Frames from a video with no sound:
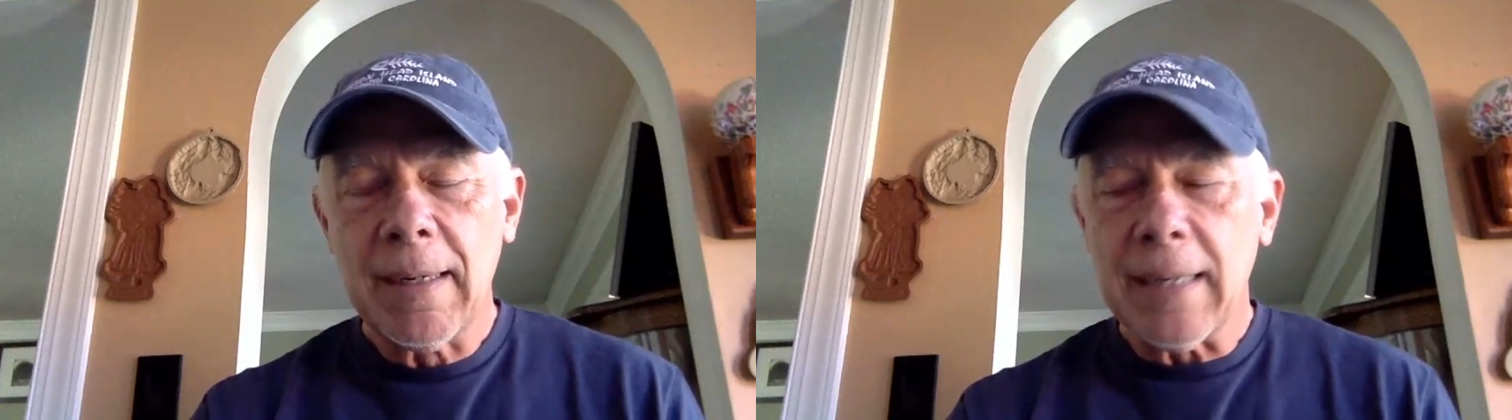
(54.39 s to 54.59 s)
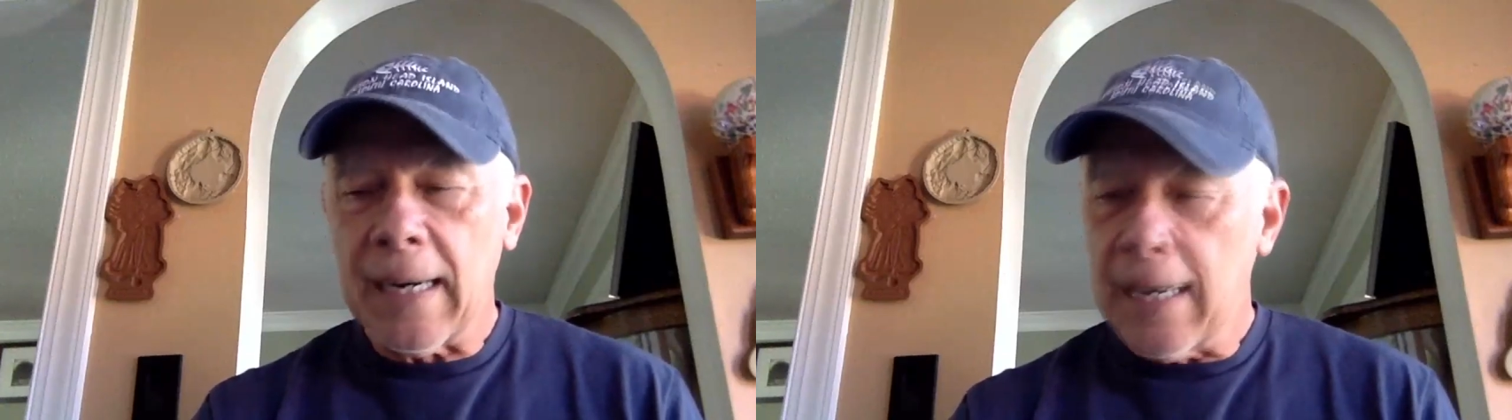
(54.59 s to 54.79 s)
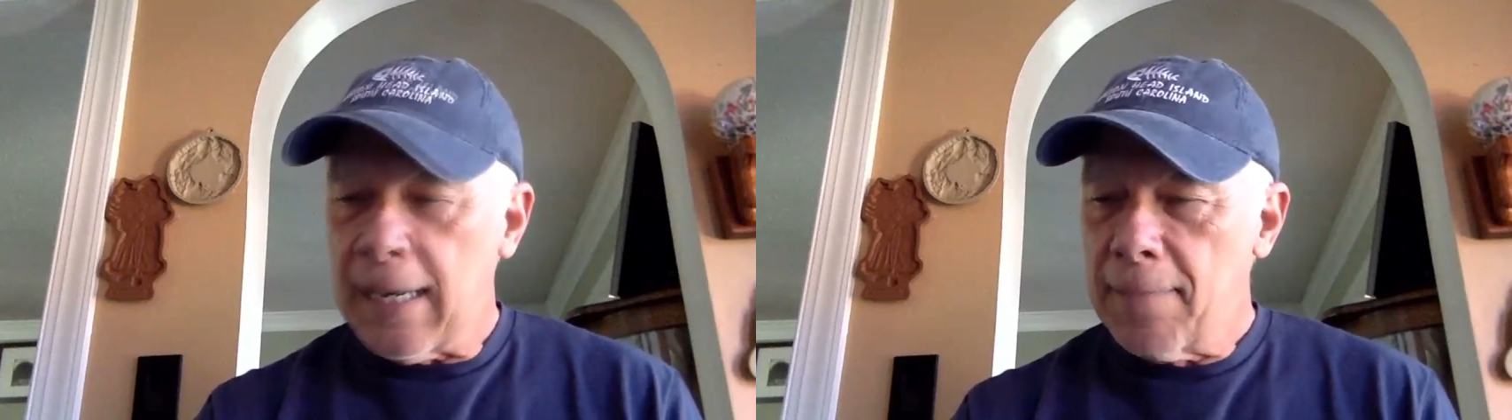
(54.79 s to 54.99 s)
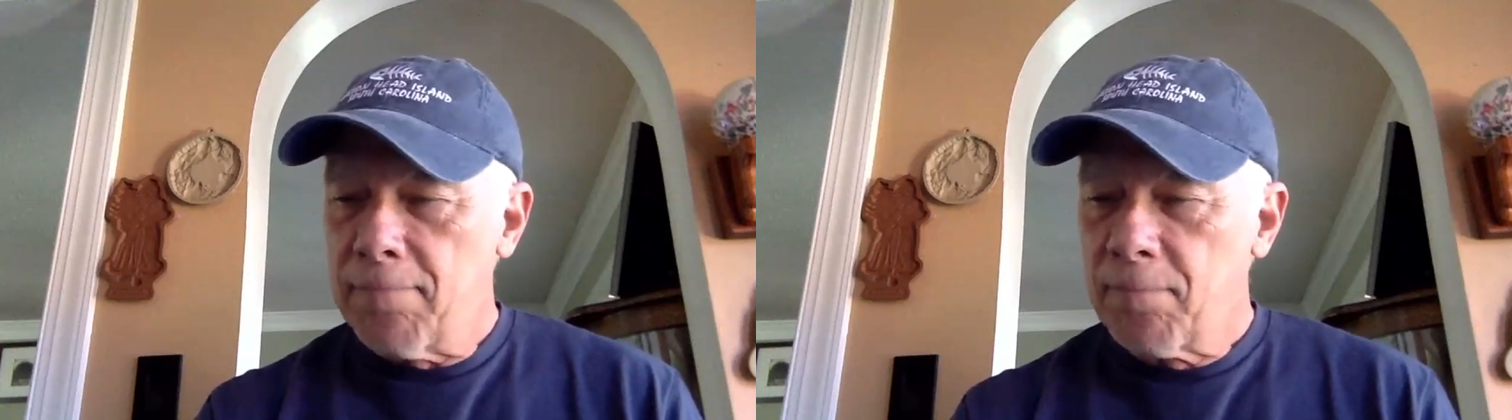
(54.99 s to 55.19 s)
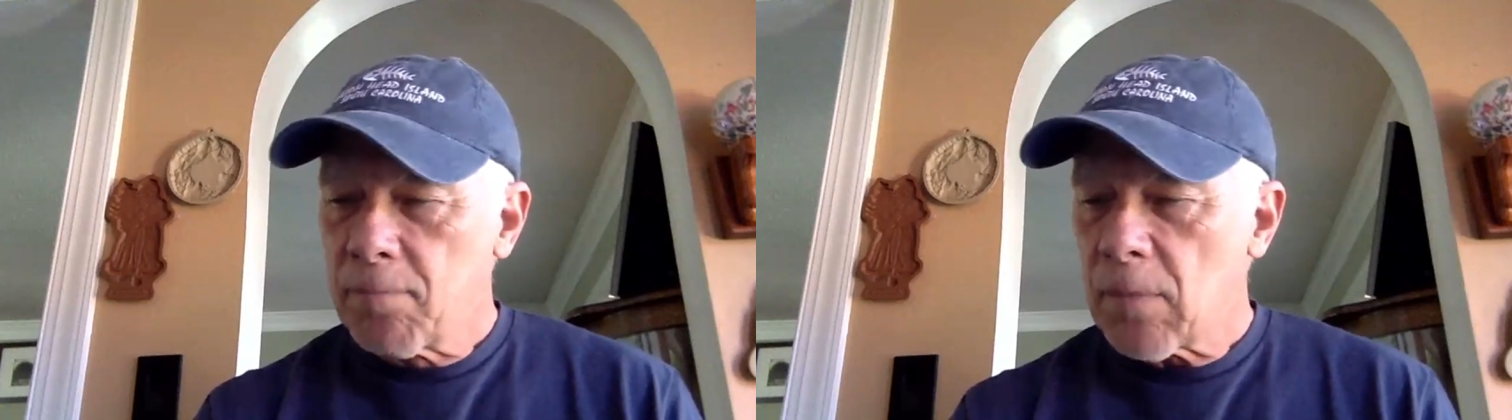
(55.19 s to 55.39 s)

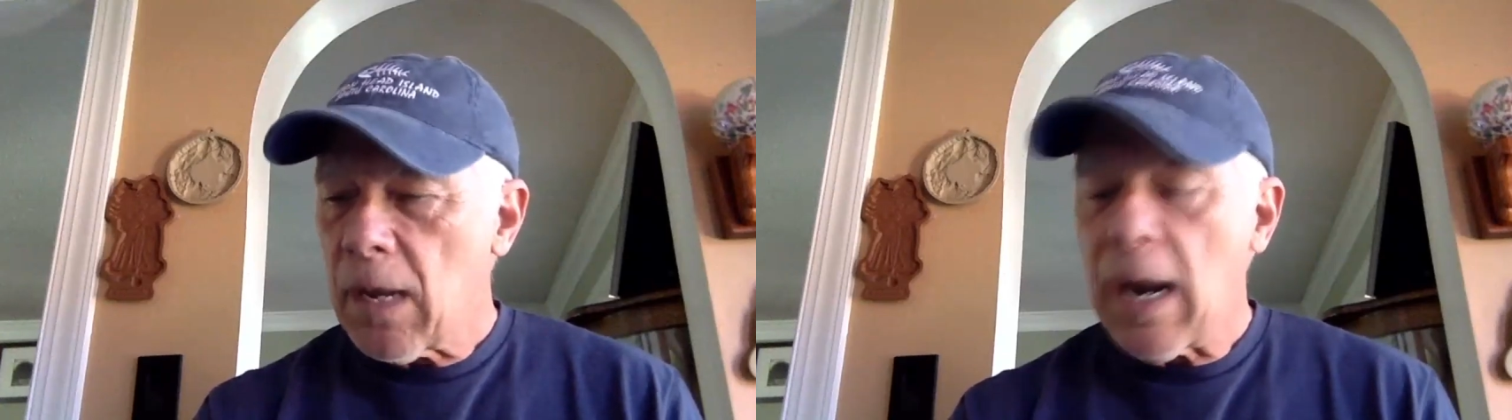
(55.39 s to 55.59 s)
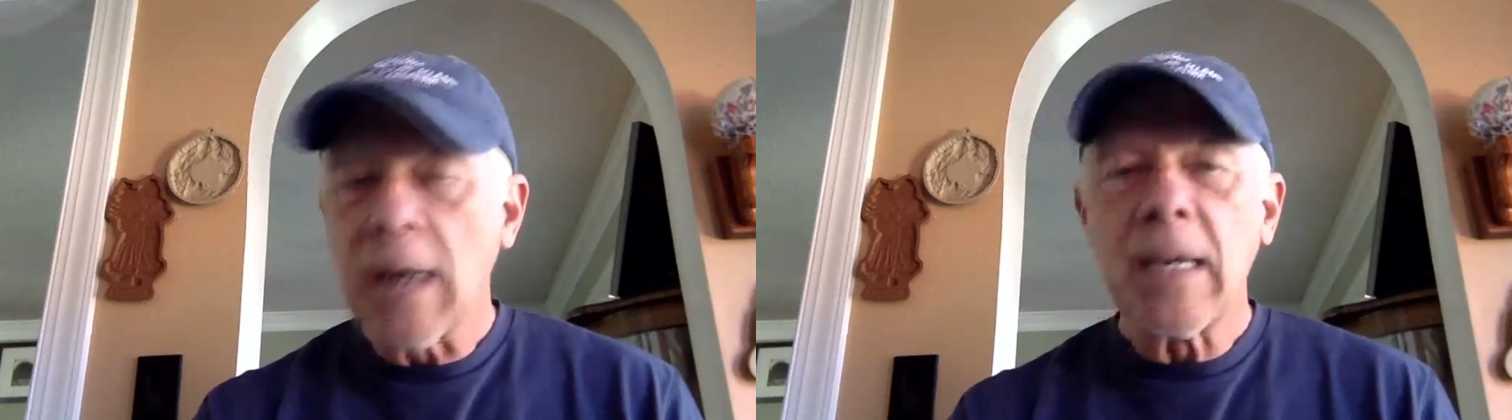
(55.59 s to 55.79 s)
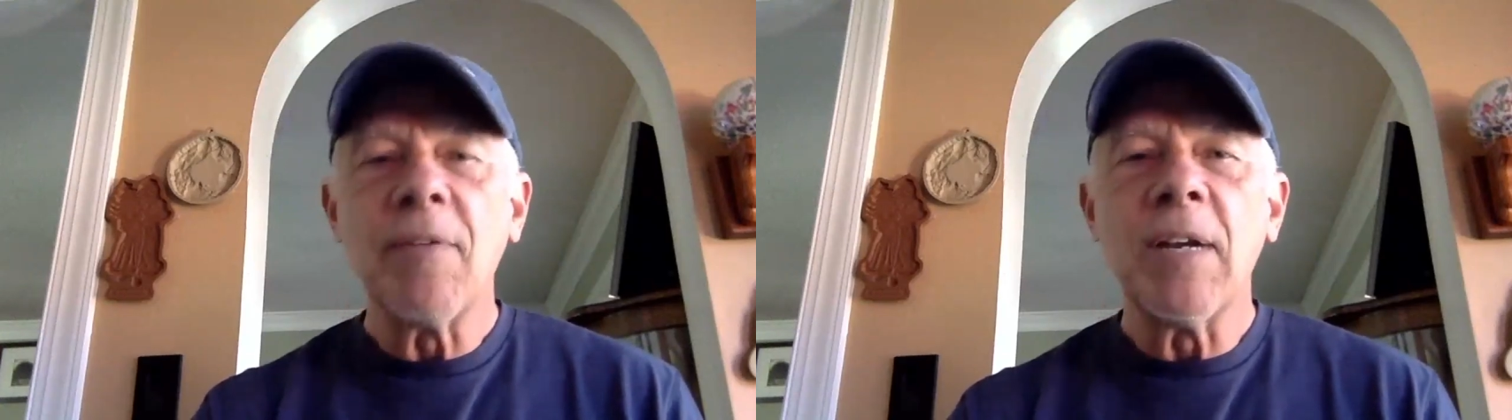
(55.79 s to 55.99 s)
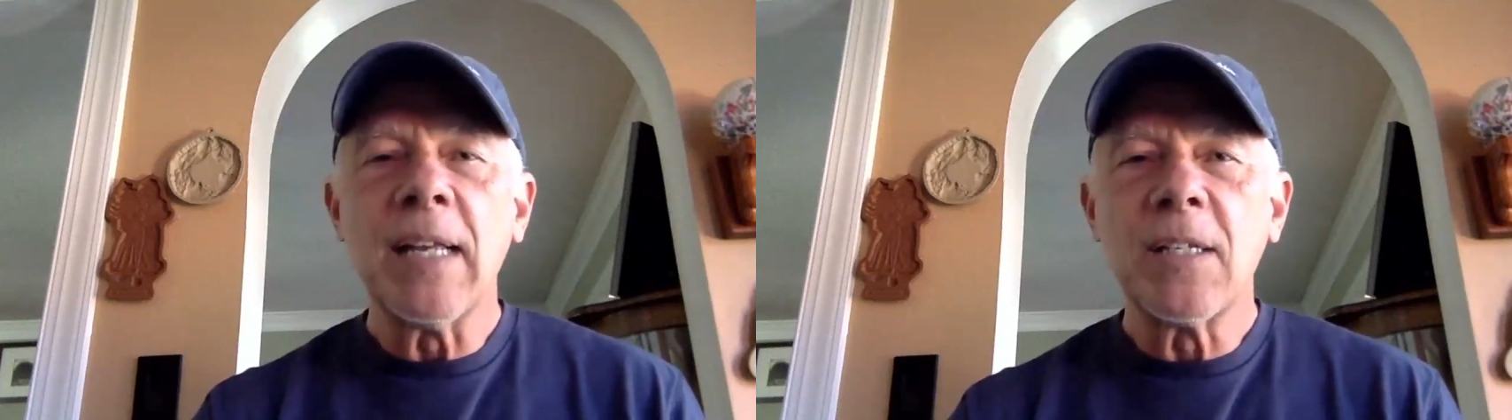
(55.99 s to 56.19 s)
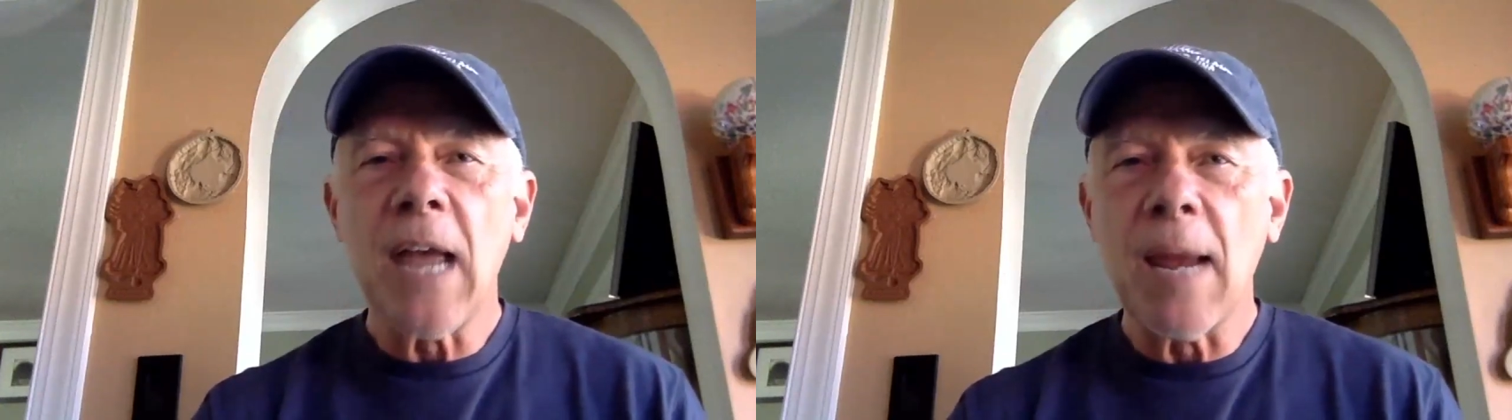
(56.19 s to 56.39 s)
Um, I'll give you an
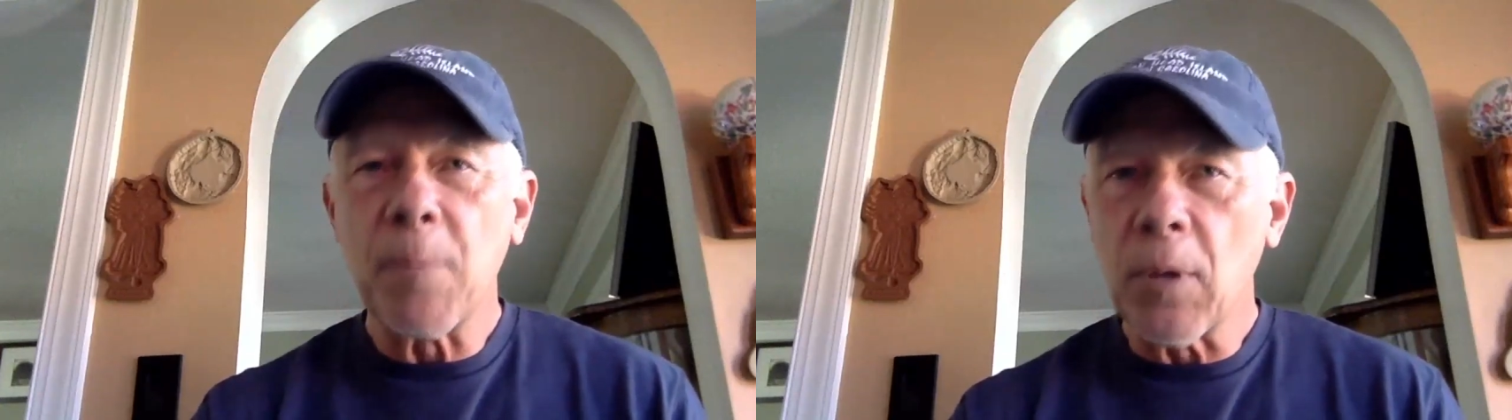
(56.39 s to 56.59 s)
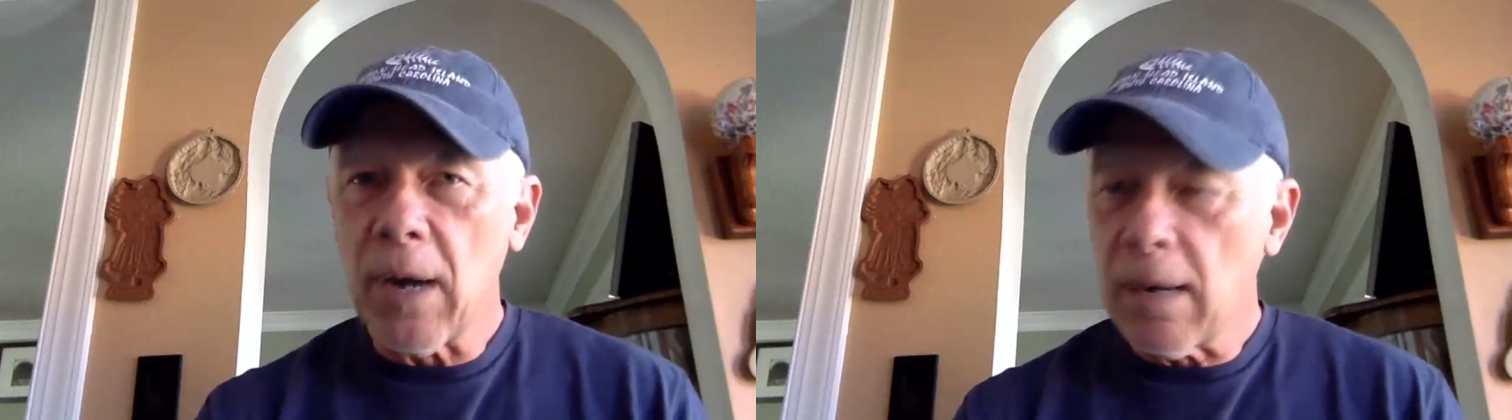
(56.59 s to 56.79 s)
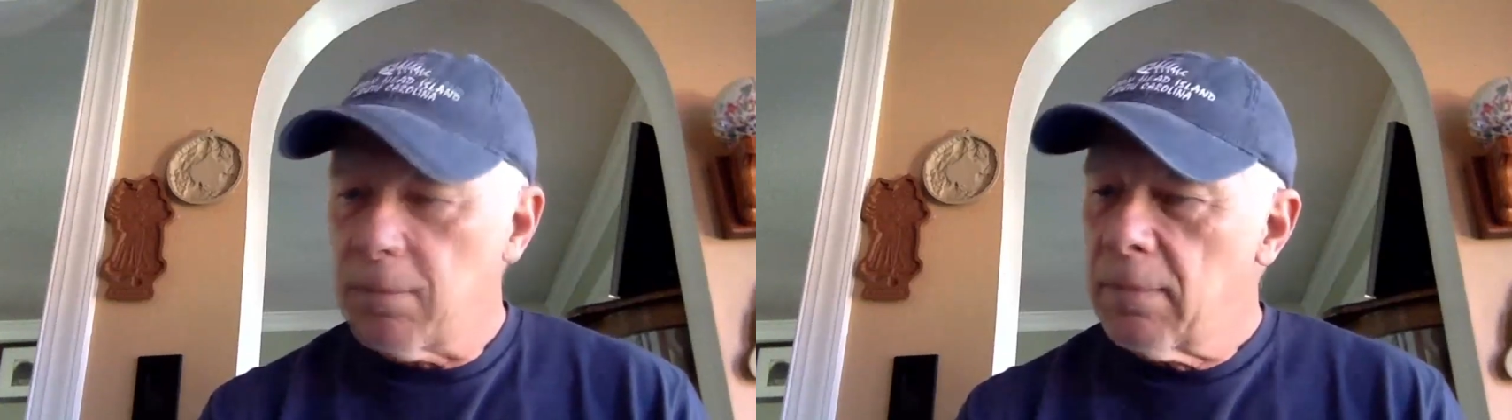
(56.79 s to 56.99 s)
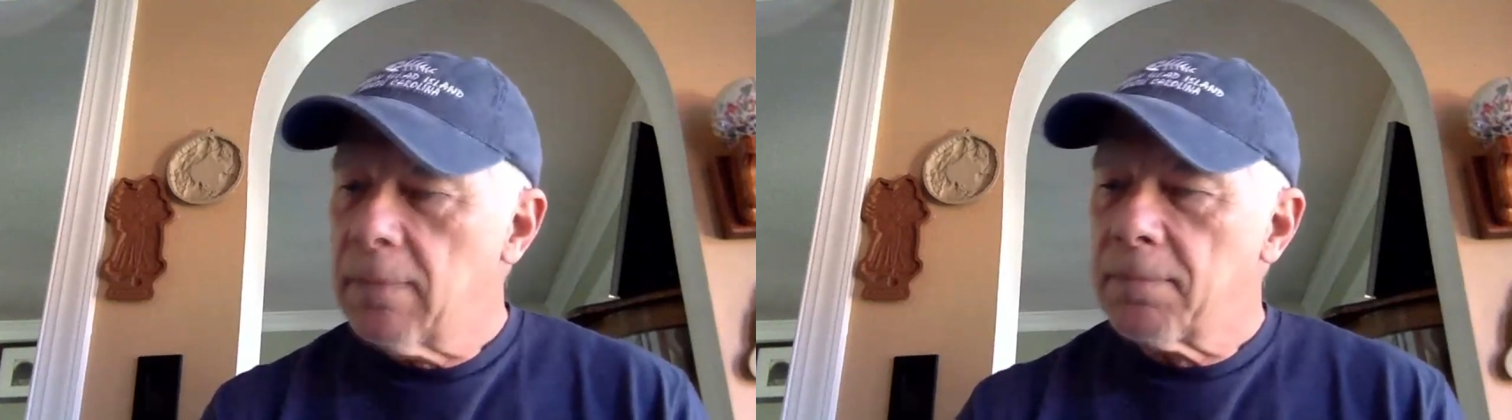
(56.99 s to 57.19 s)
example here.